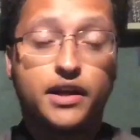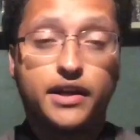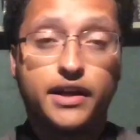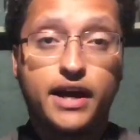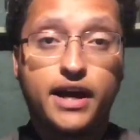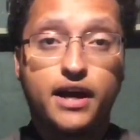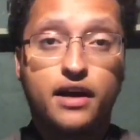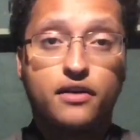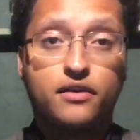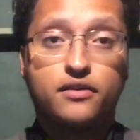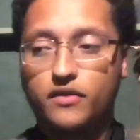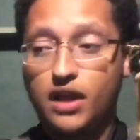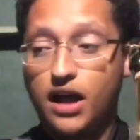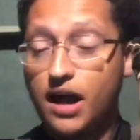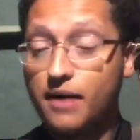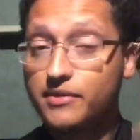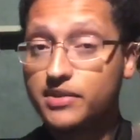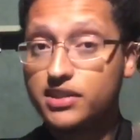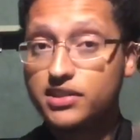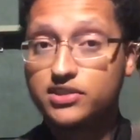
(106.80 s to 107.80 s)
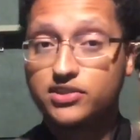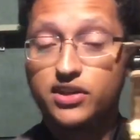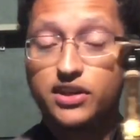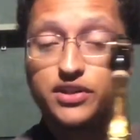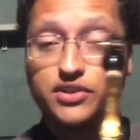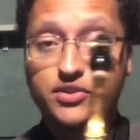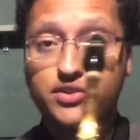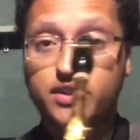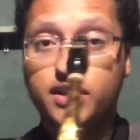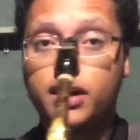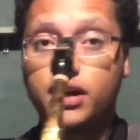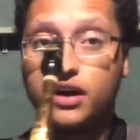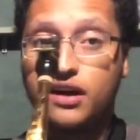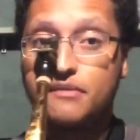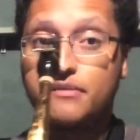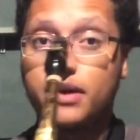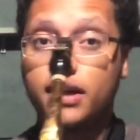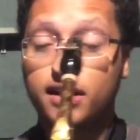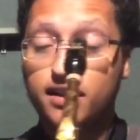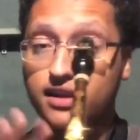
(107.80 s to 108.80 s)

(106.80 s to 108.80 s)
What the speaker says: Now, I'm going to try to do that on my